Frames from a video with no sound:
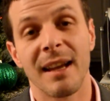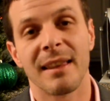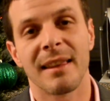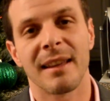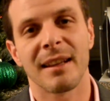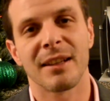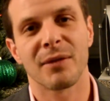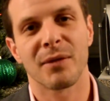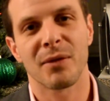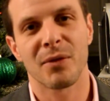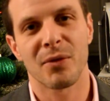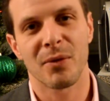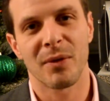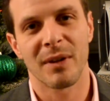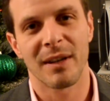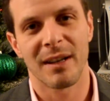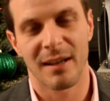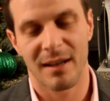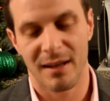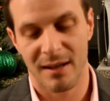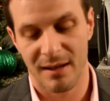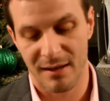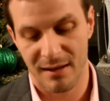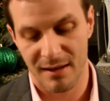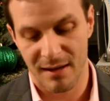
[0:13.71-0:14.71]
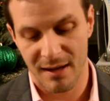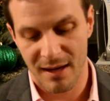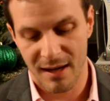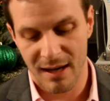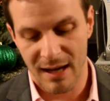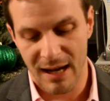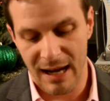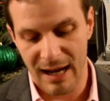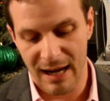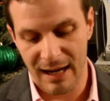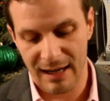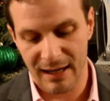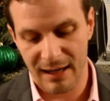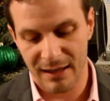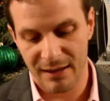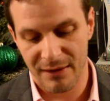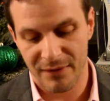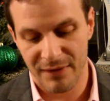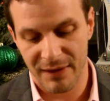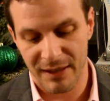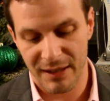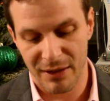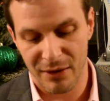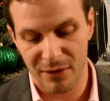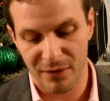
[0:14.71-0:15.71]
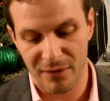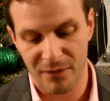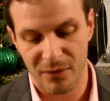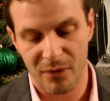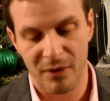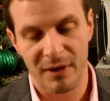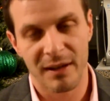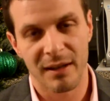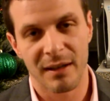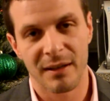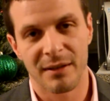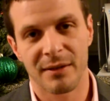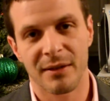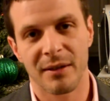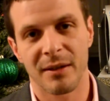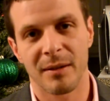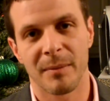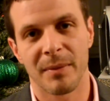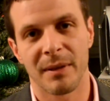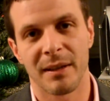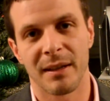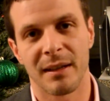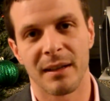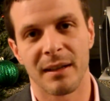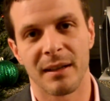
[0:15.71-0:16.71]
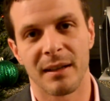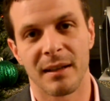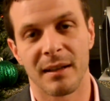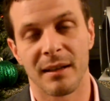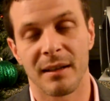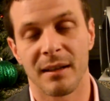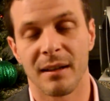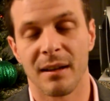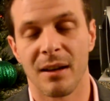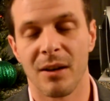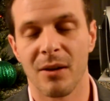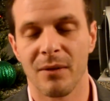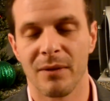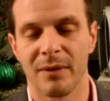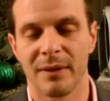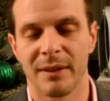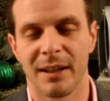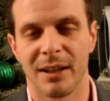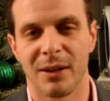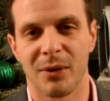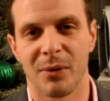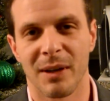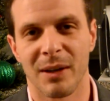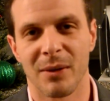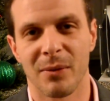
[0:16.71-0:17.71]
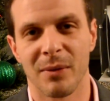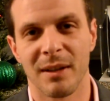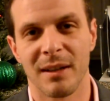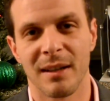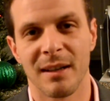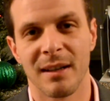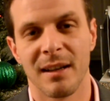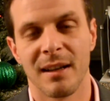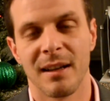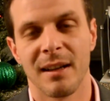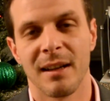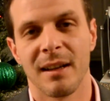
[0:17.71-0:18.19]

thanks for joining in. I got a video for you. It's going to be hopefully a quick one.